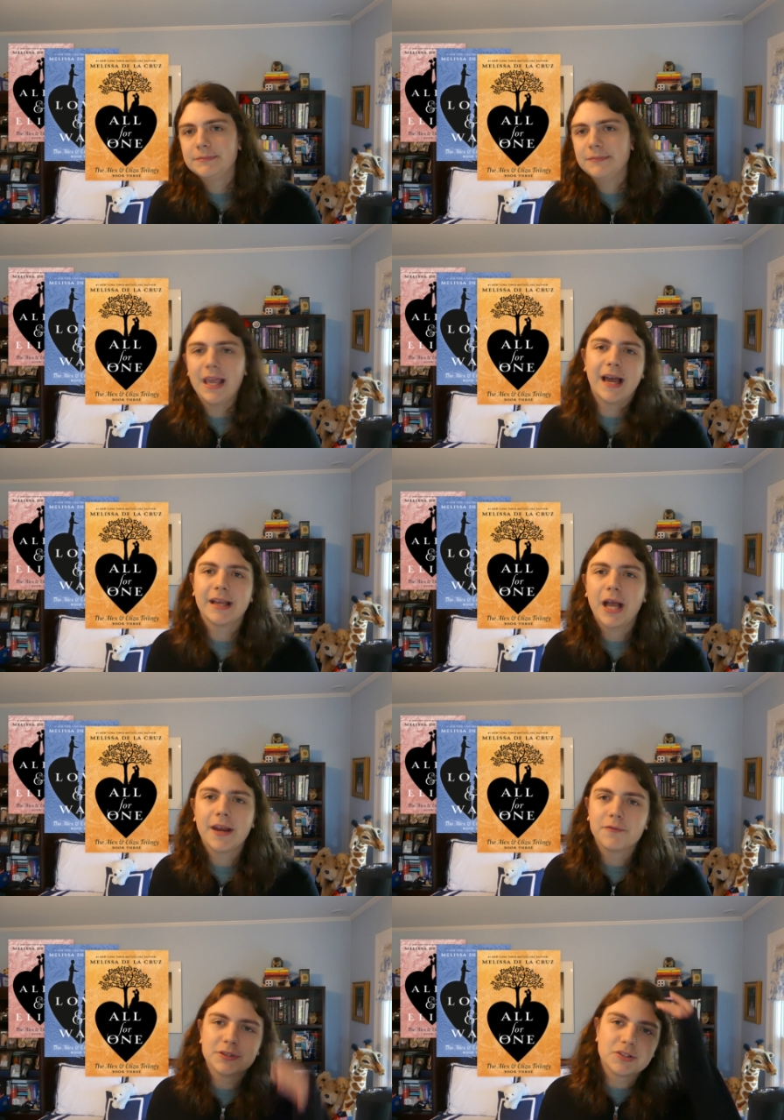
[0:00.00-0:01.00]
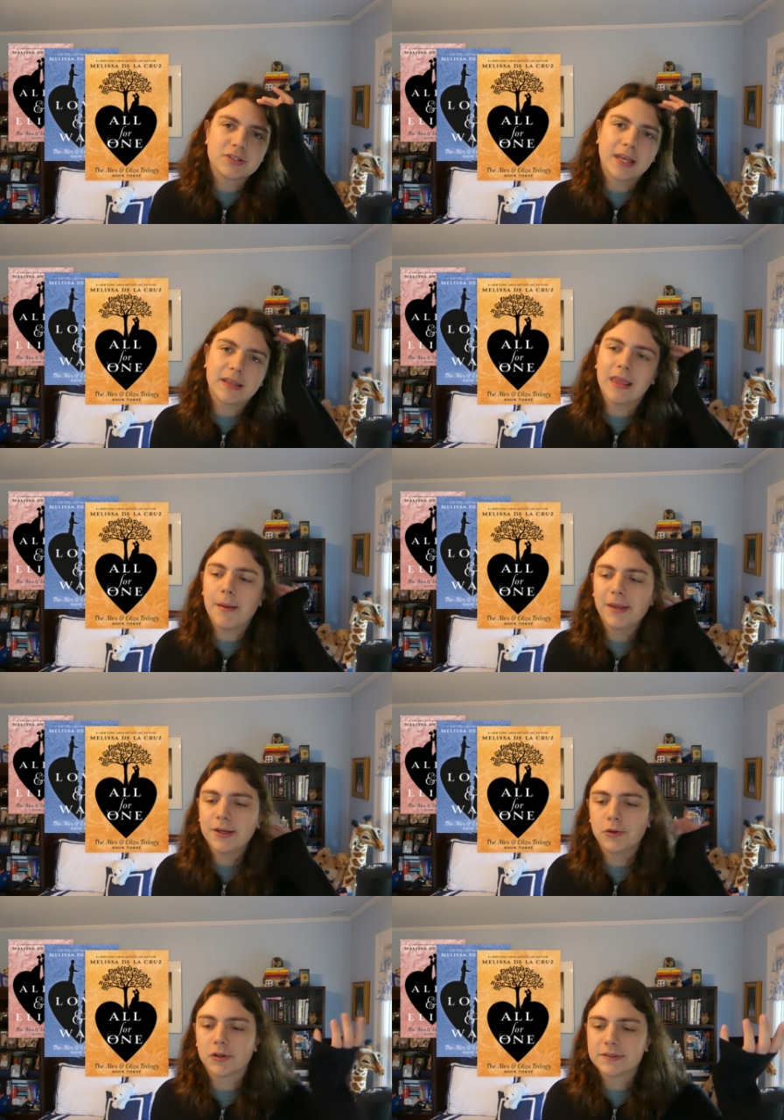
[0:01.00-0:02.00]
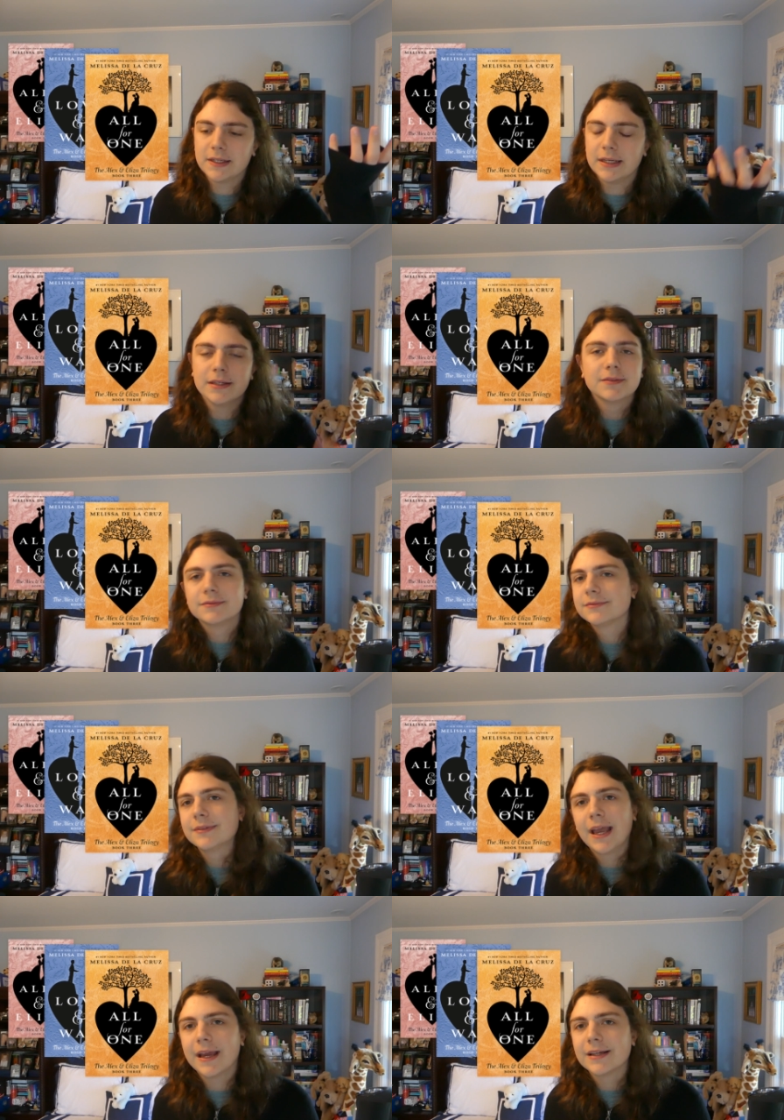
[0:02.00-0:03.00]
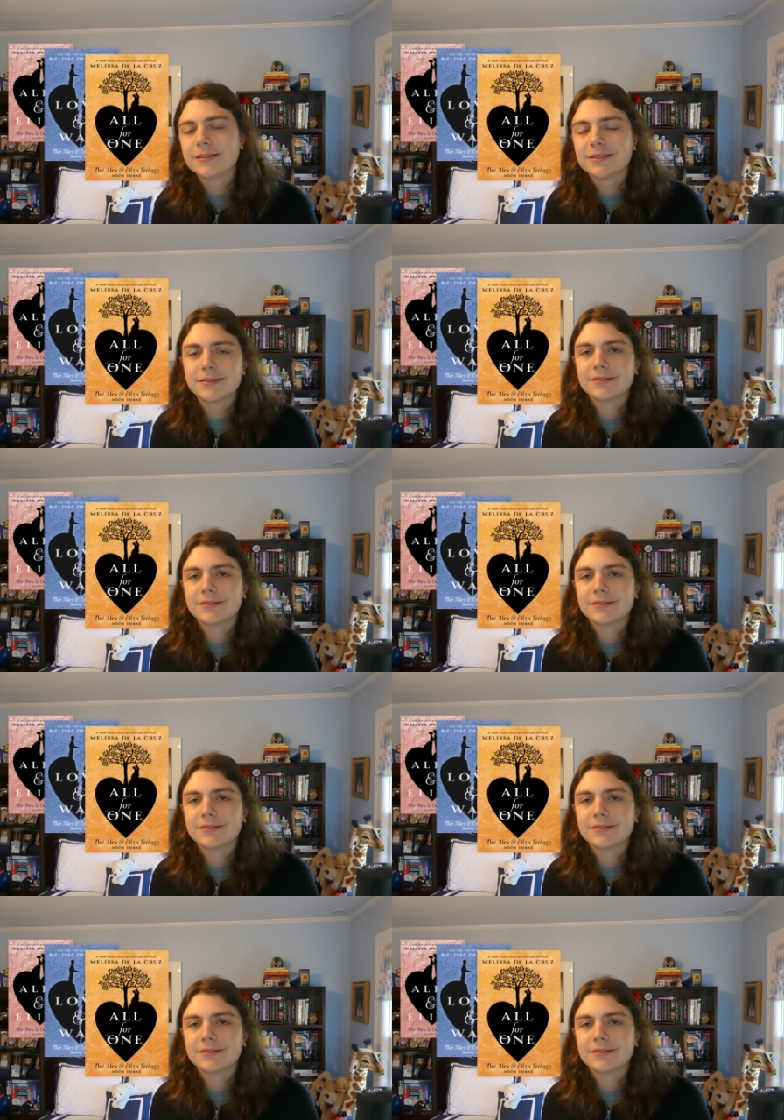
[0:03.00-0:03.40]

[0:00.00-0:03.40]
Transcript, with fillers: yeah, it kind of was just like them in New York City and